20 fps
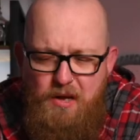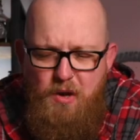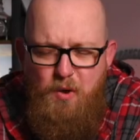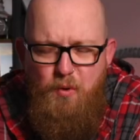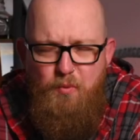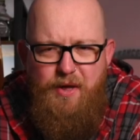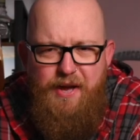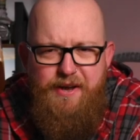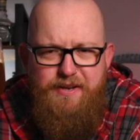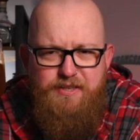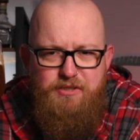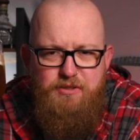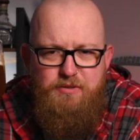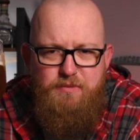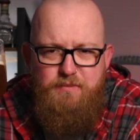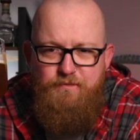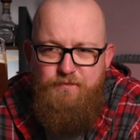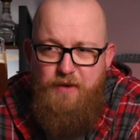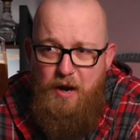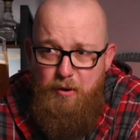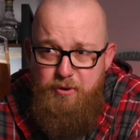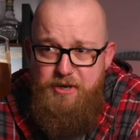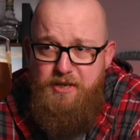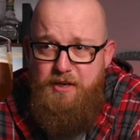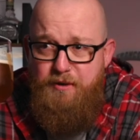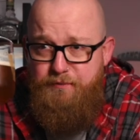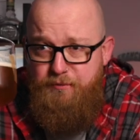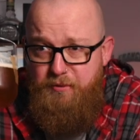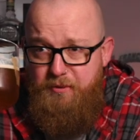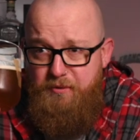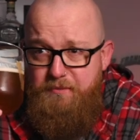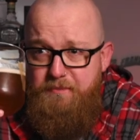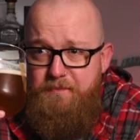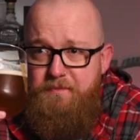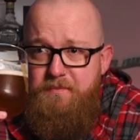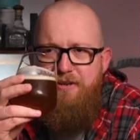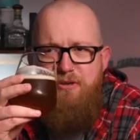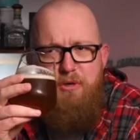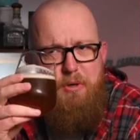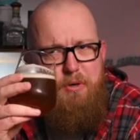Oh, that's very different,
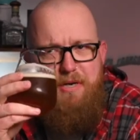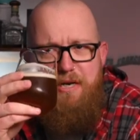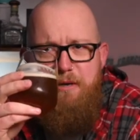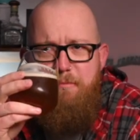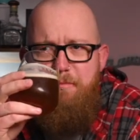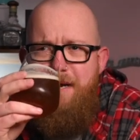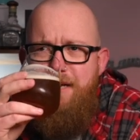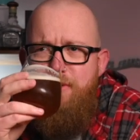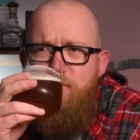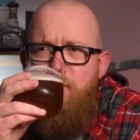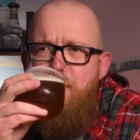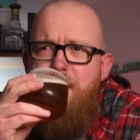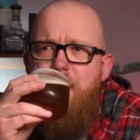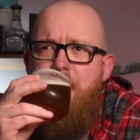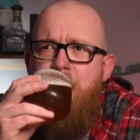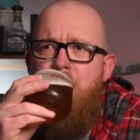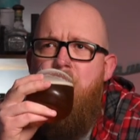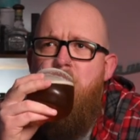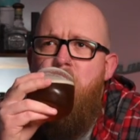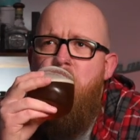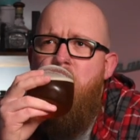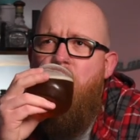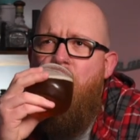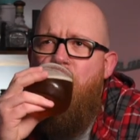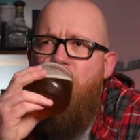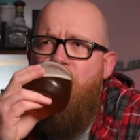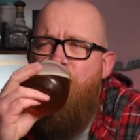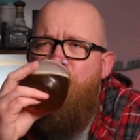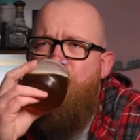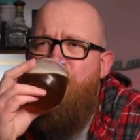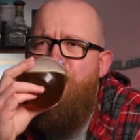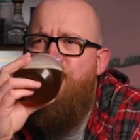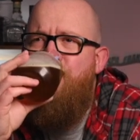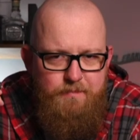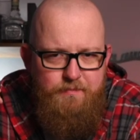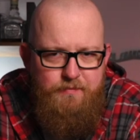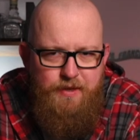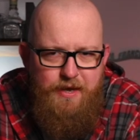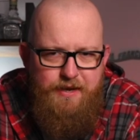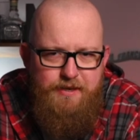and not in a bad way.
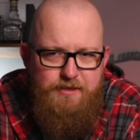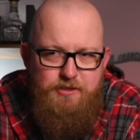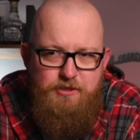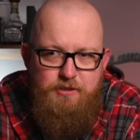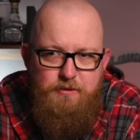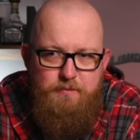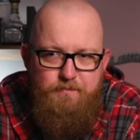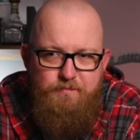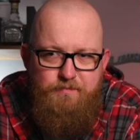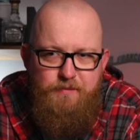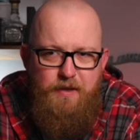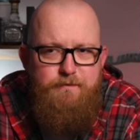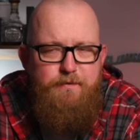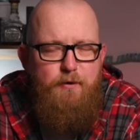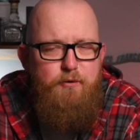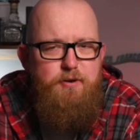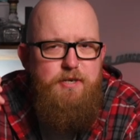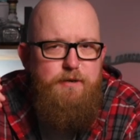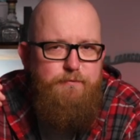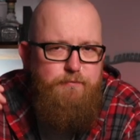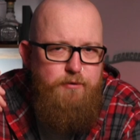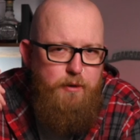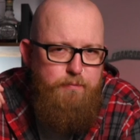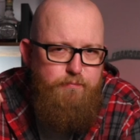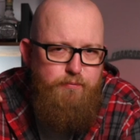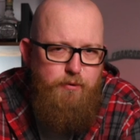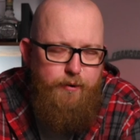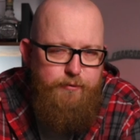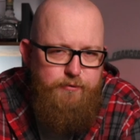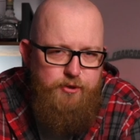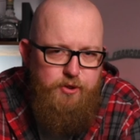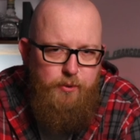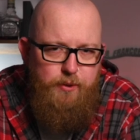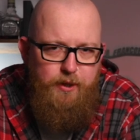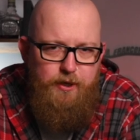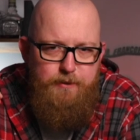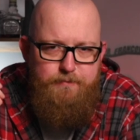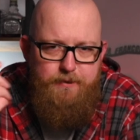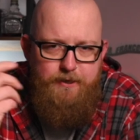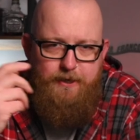That's a very different approach to an
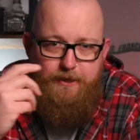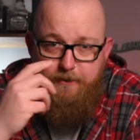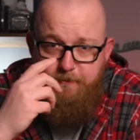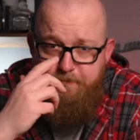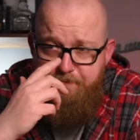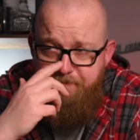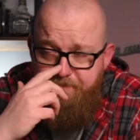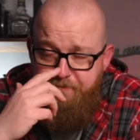IPA.